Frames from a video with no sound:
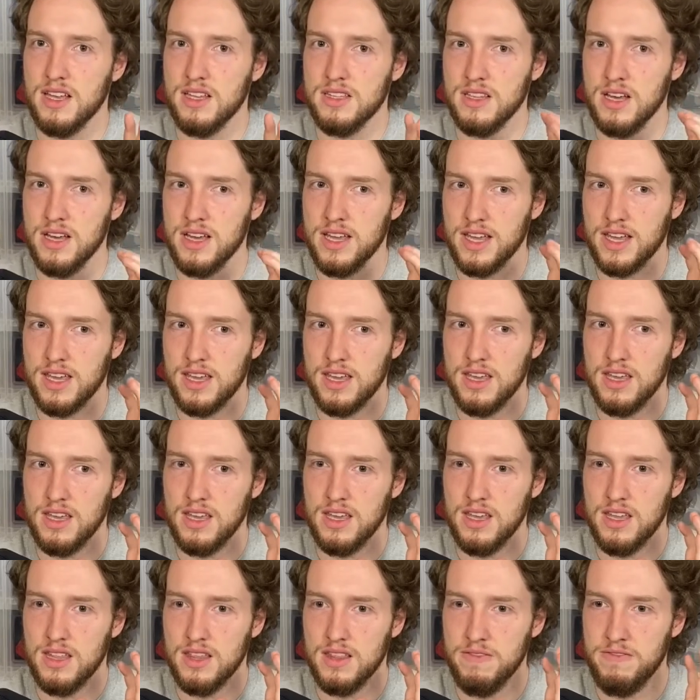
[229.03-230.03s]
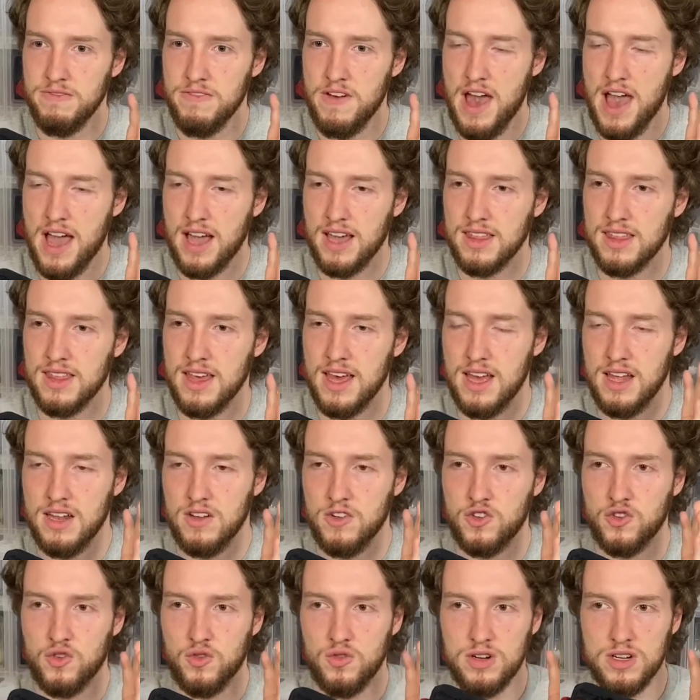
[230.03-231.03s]
Like the fact that
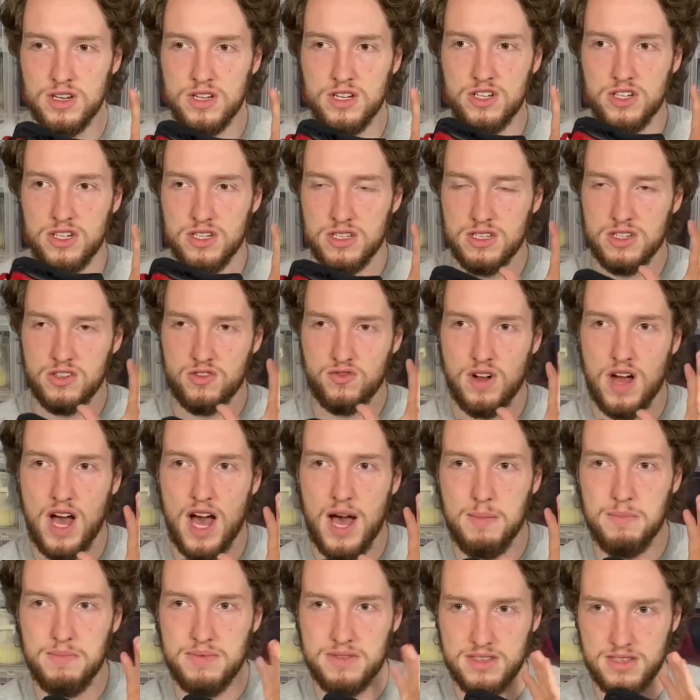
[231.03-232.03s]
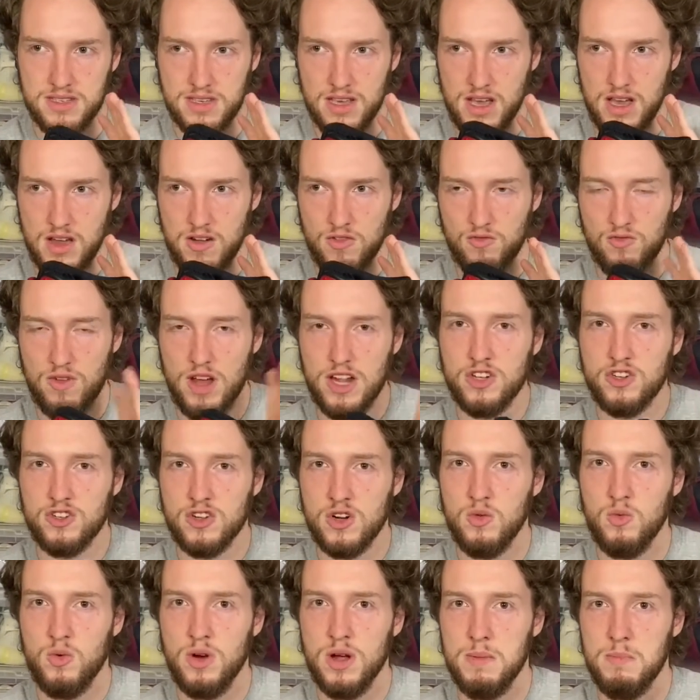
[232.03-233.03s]
Jordan just drops Retro
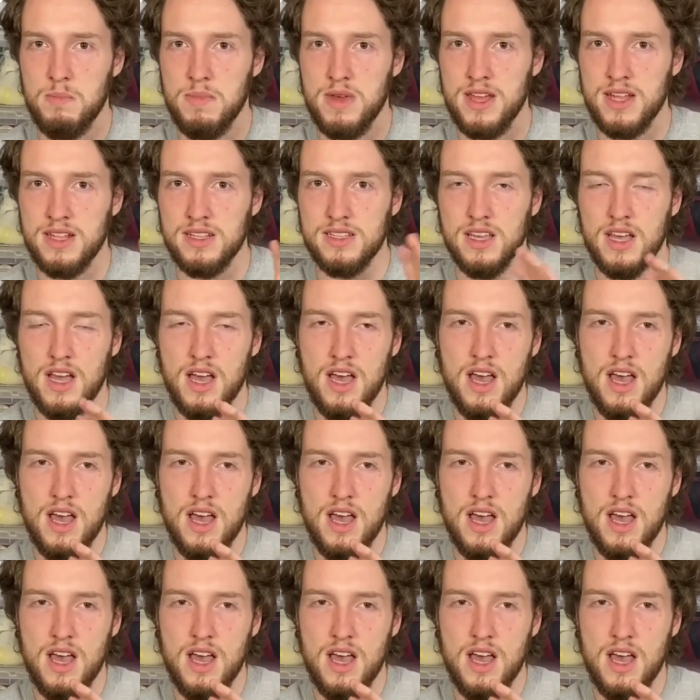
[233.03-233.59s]
One mids,